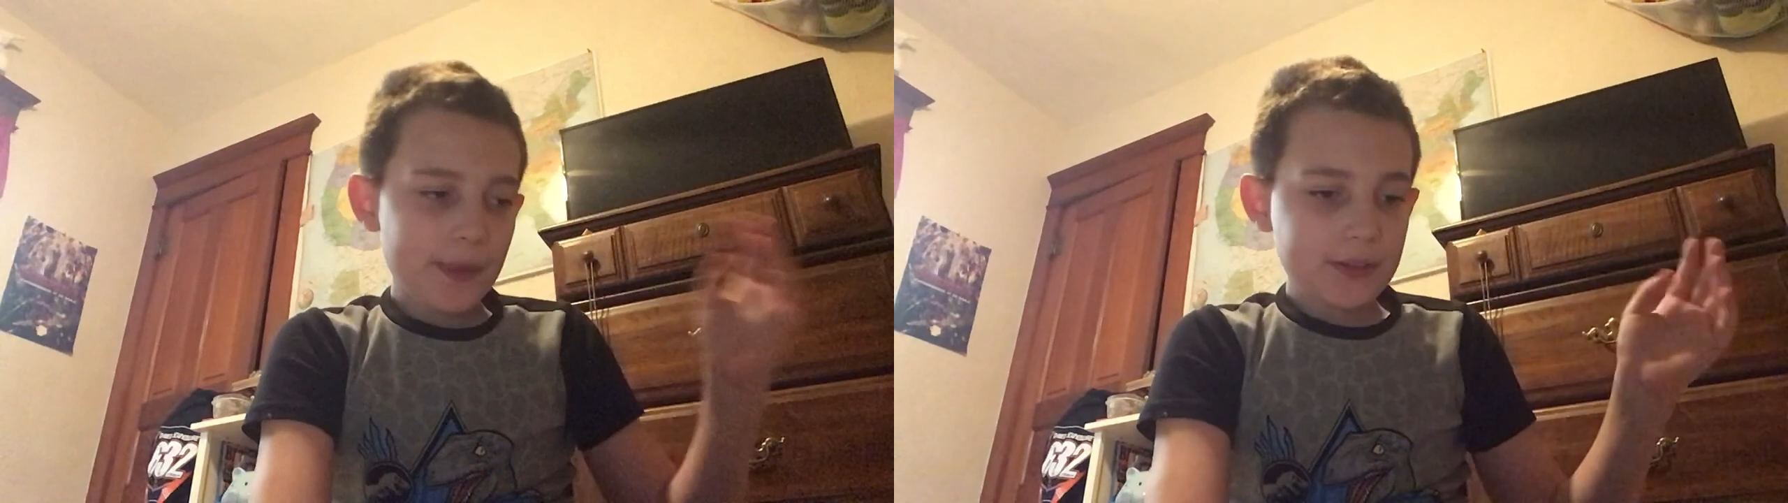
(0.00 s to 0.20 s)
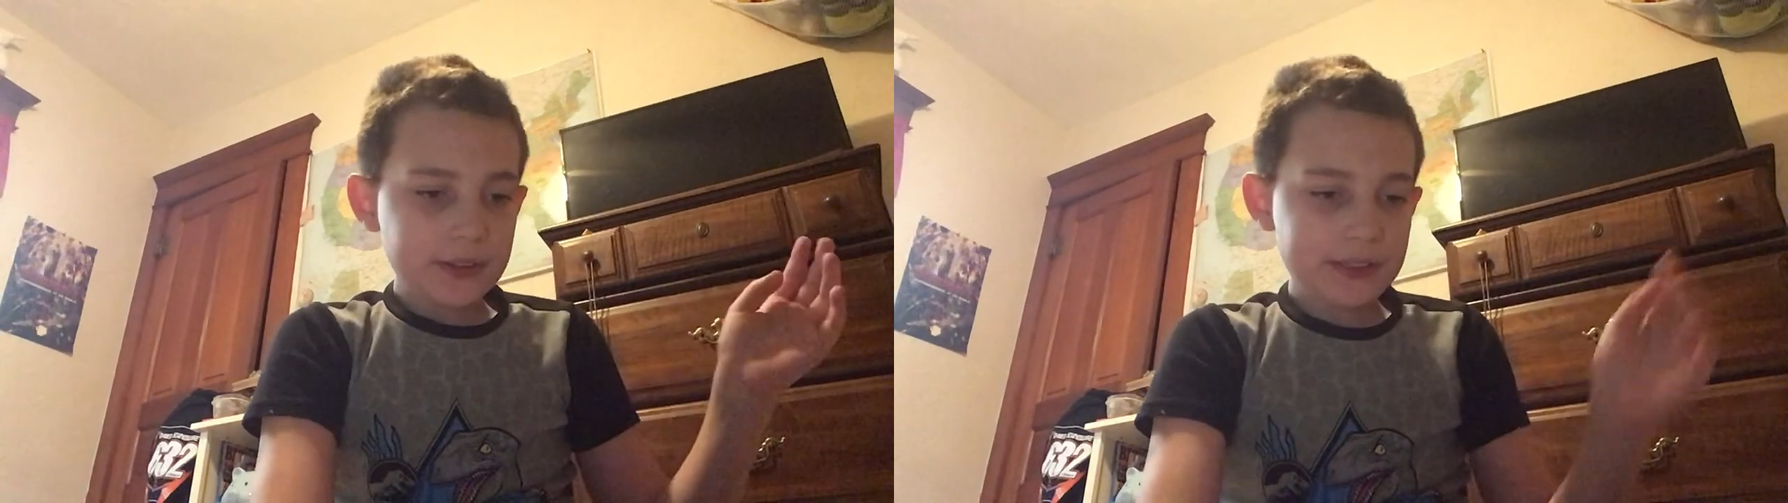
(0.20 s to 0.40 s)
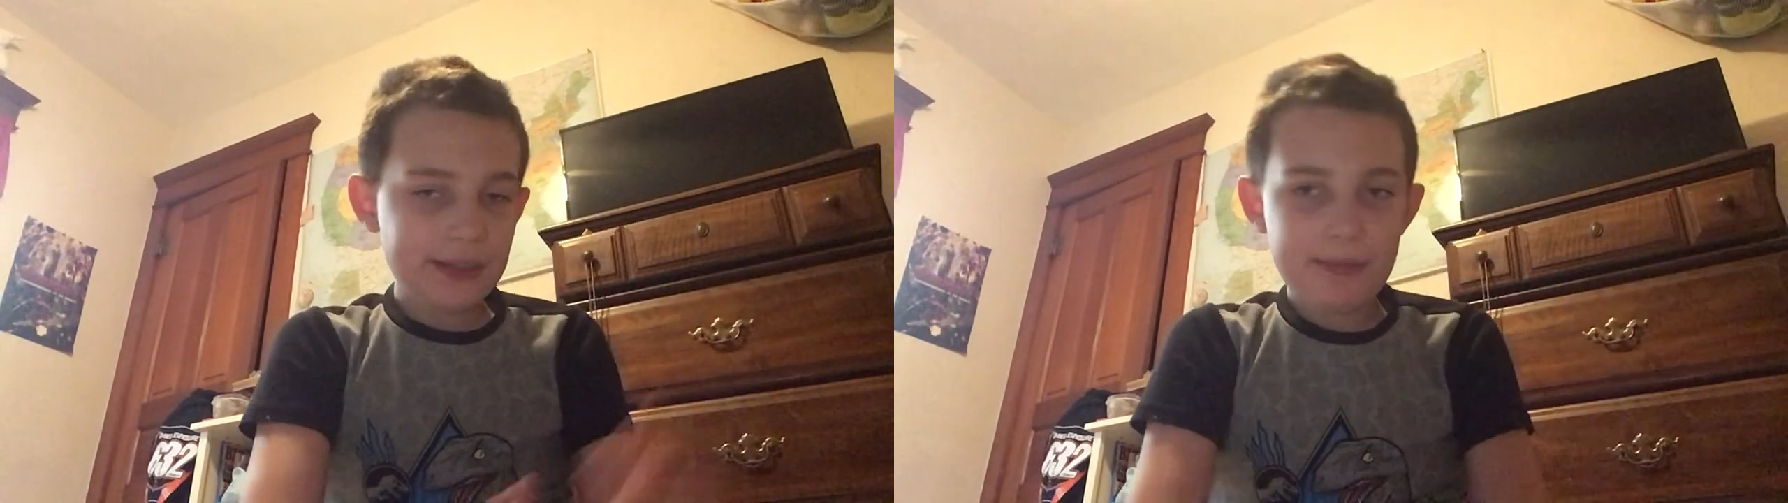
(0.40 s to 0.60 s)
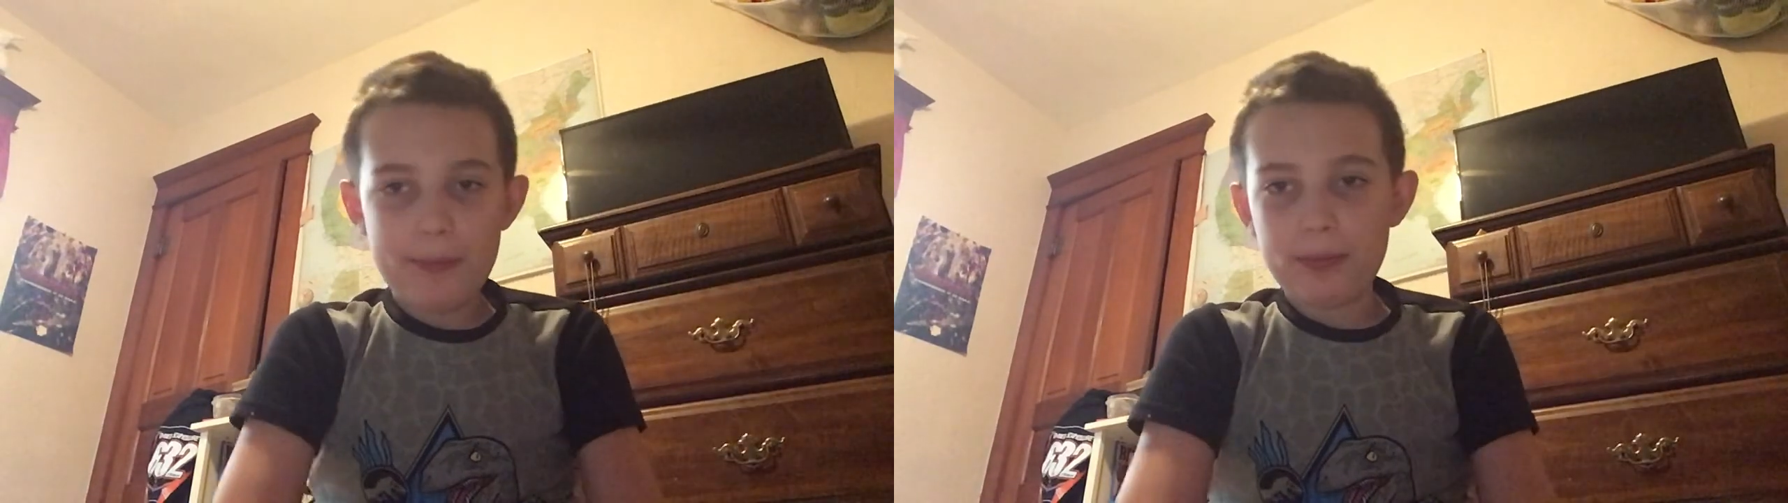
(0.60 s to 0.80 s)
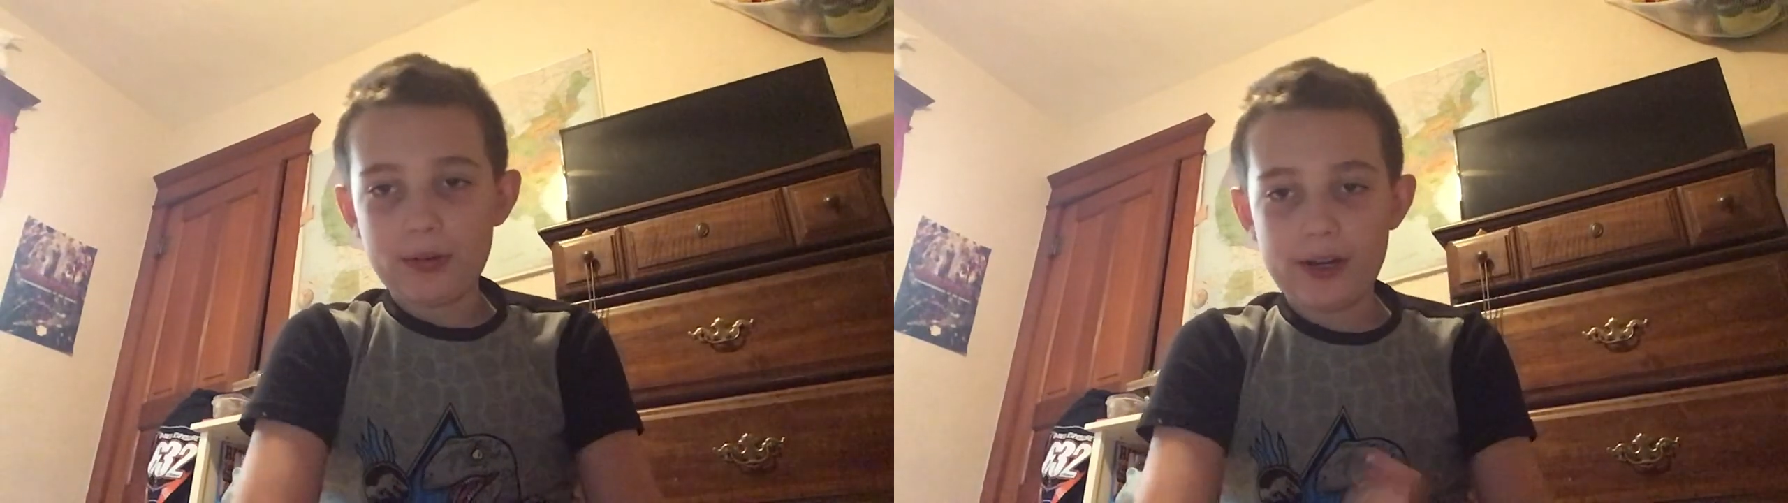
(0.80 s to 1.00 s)
send me
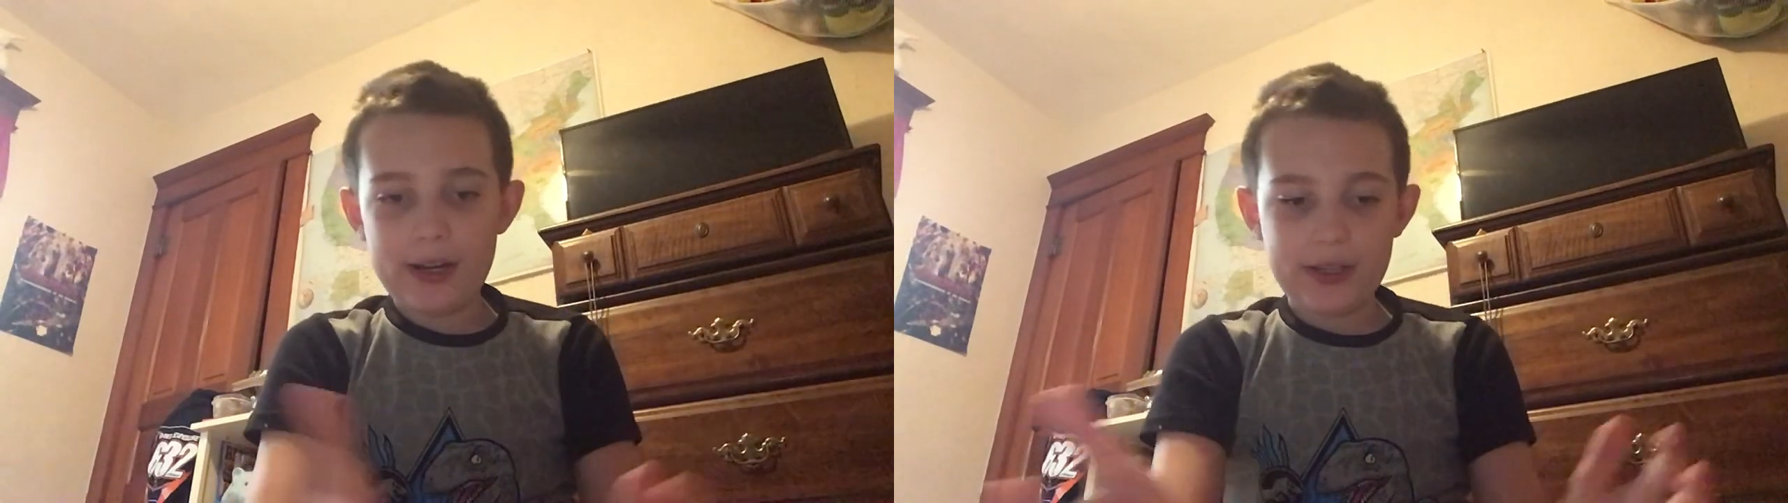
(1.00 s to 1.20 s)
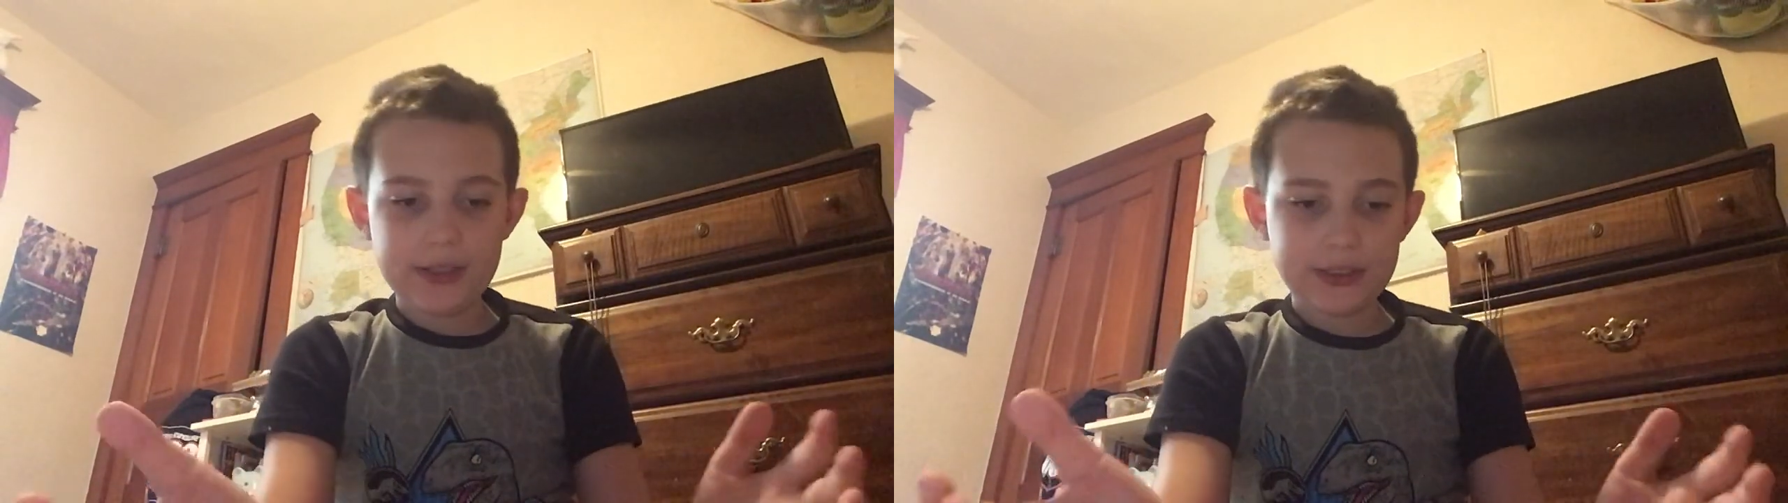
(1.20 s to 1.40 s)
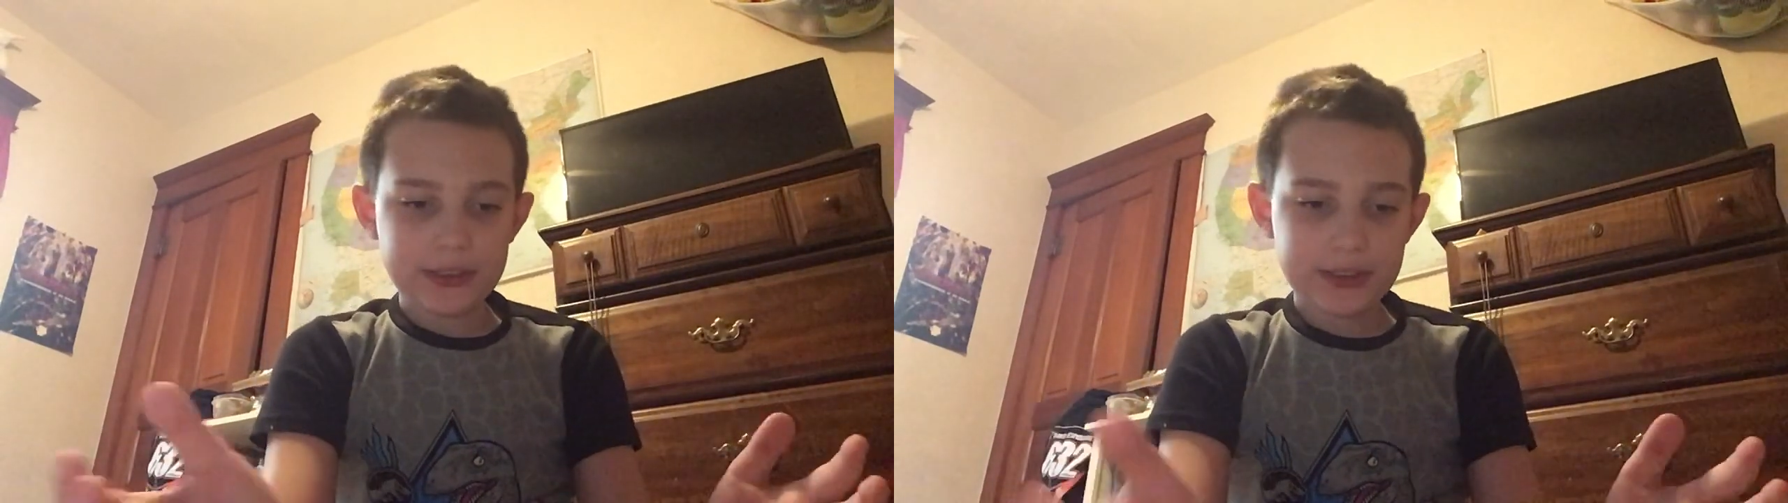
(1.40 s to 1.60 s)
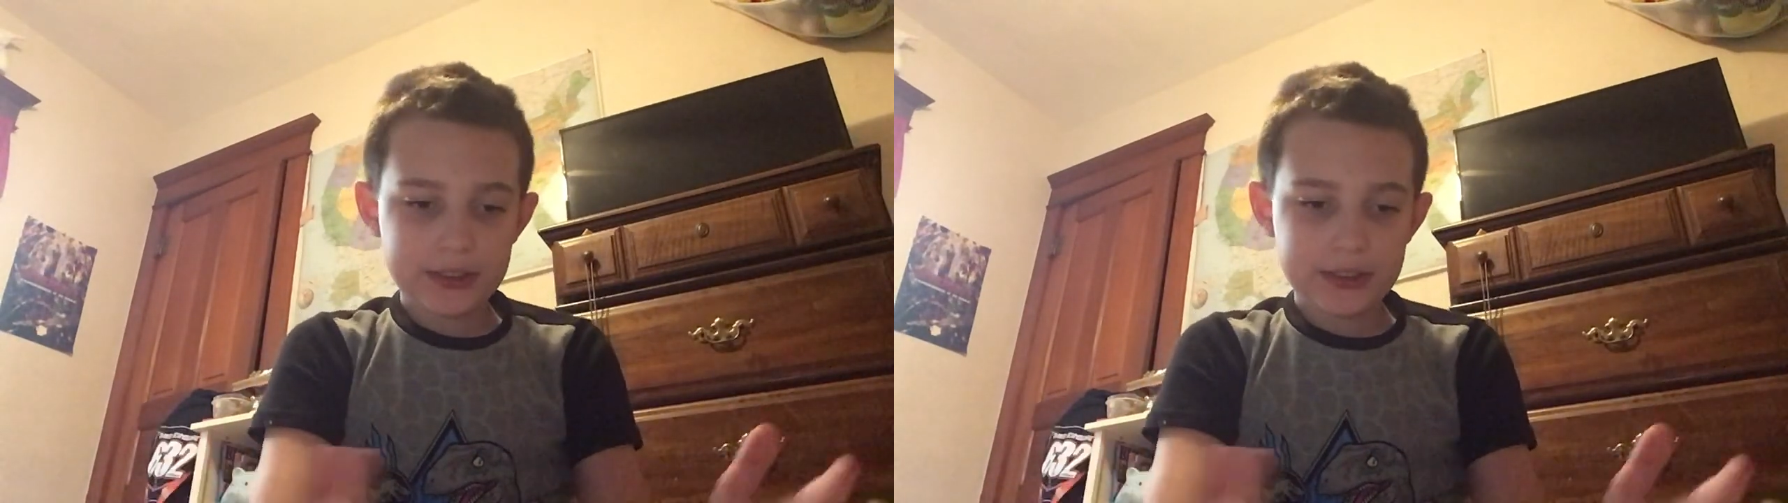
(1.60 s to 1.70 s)
praise,